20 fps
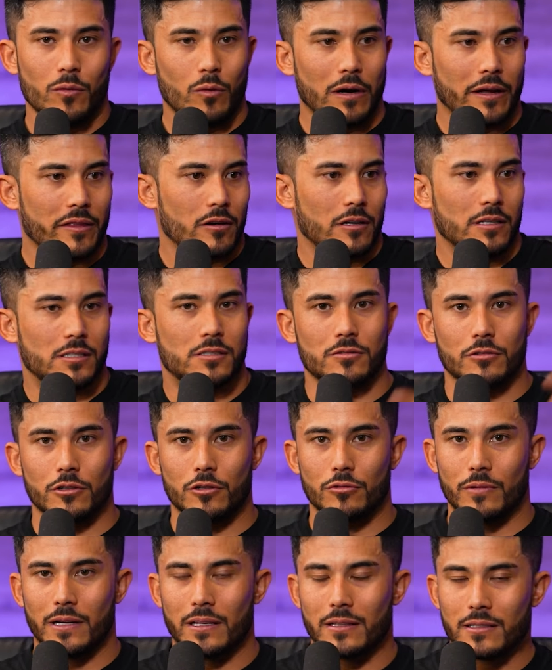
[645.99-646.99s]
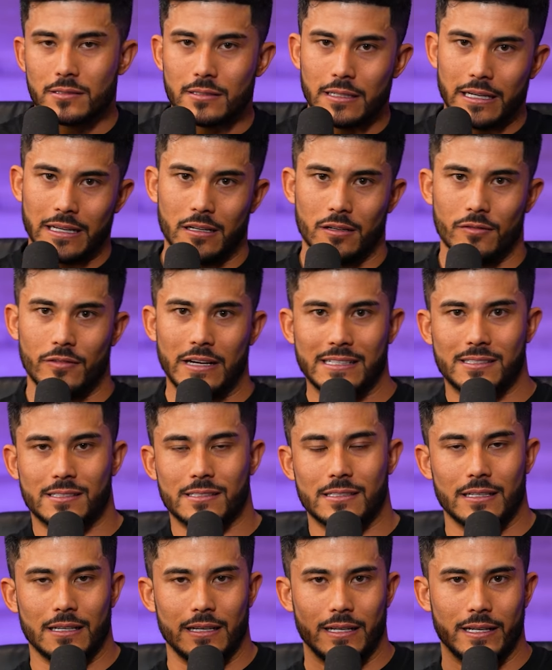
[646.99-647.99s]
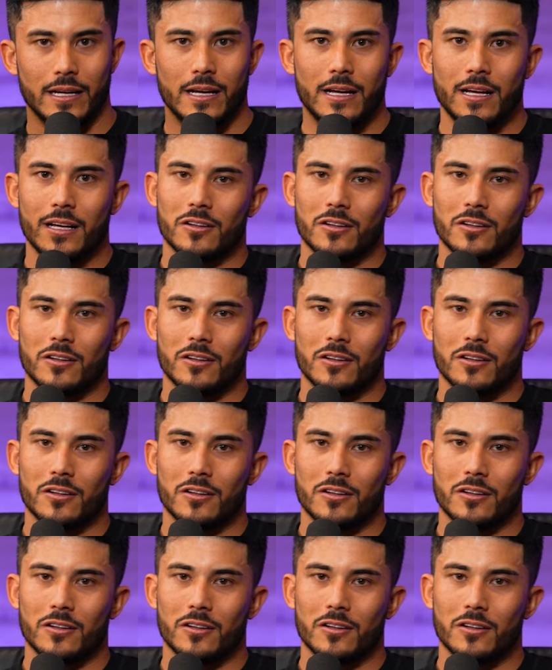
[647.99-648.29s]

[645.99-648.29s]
whether it's through real estate investing,